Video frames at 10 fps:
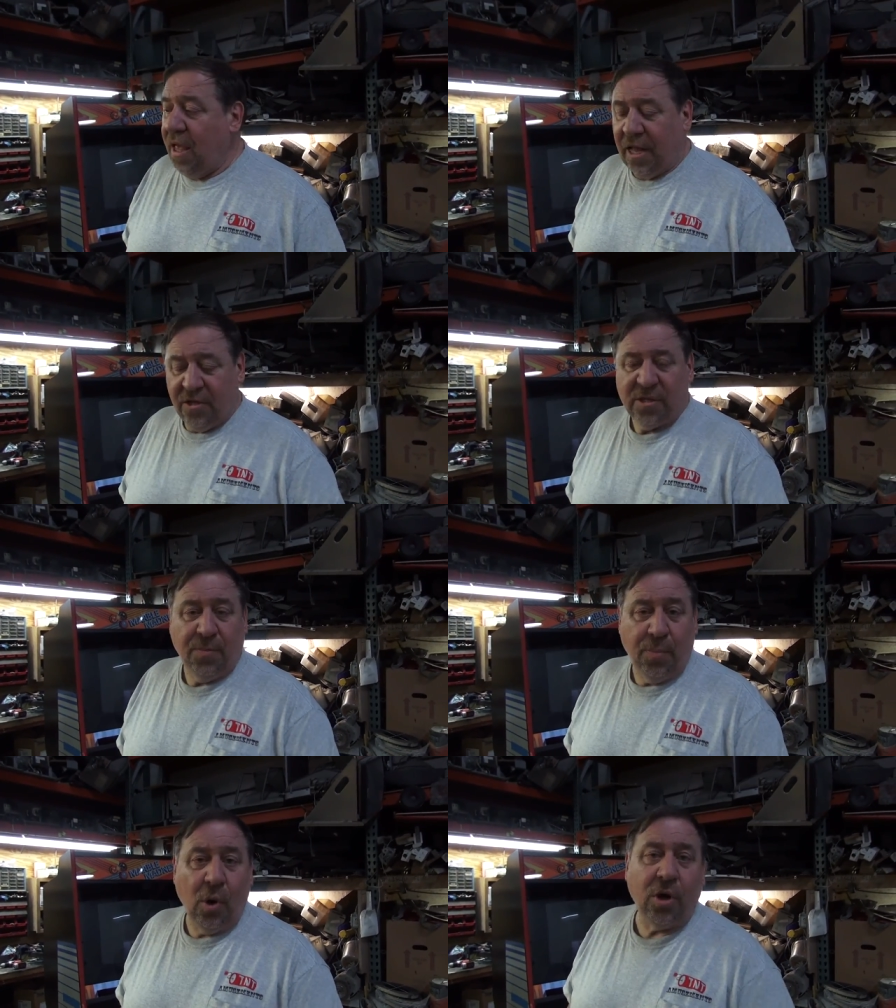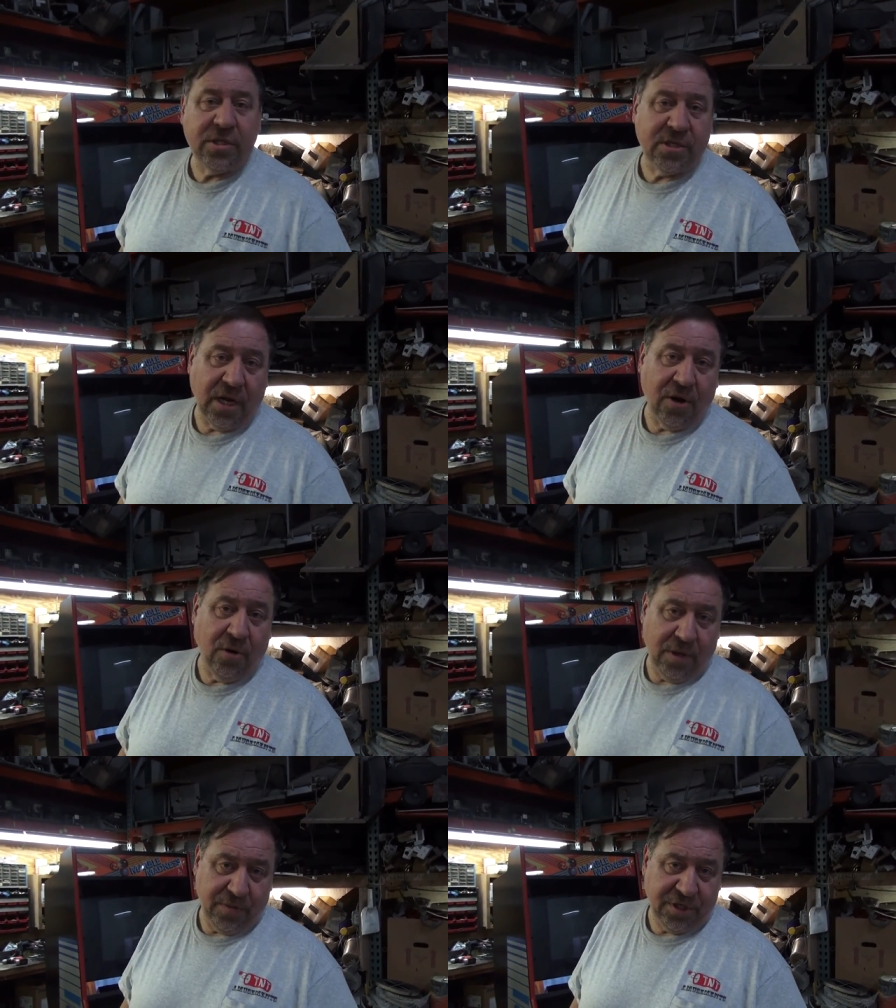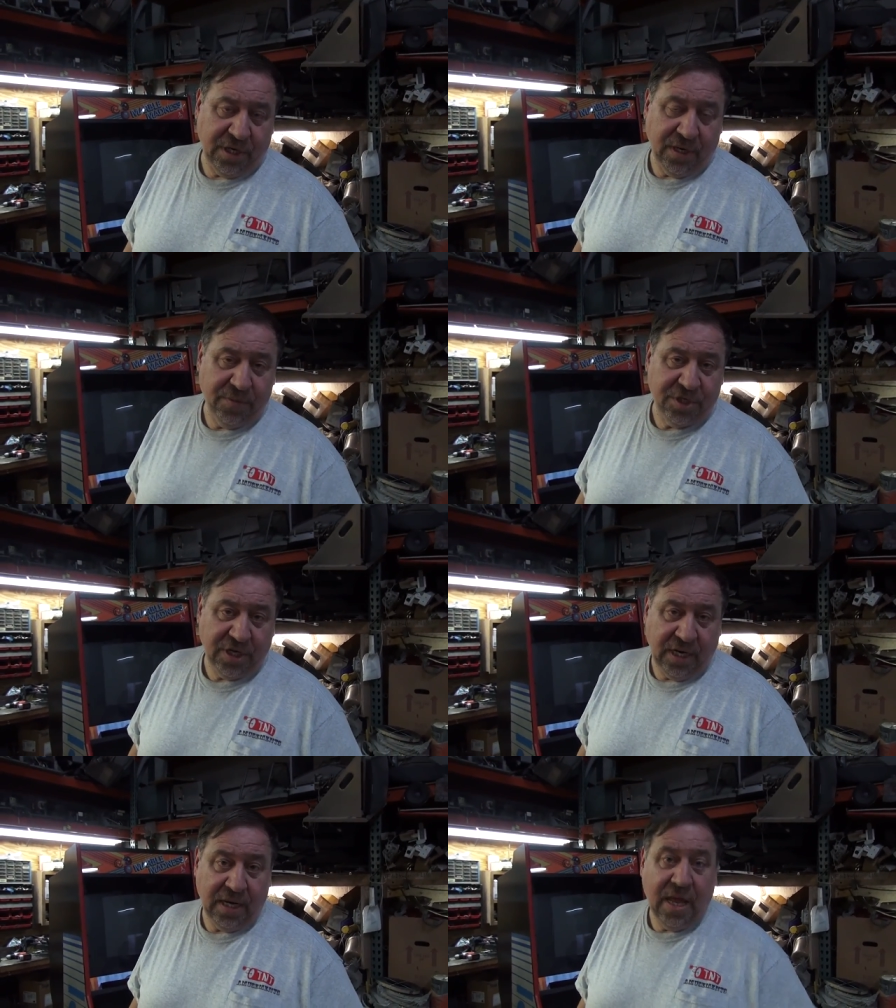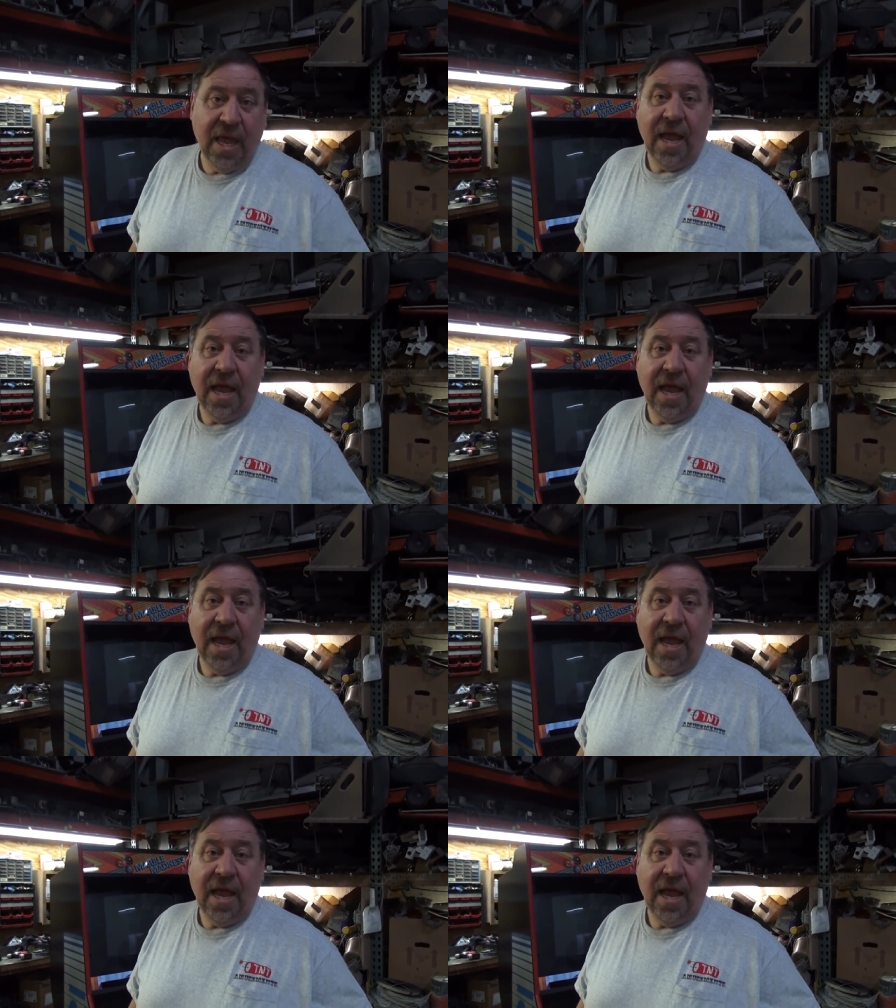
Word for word: that there's a ball stuck on the in the machine,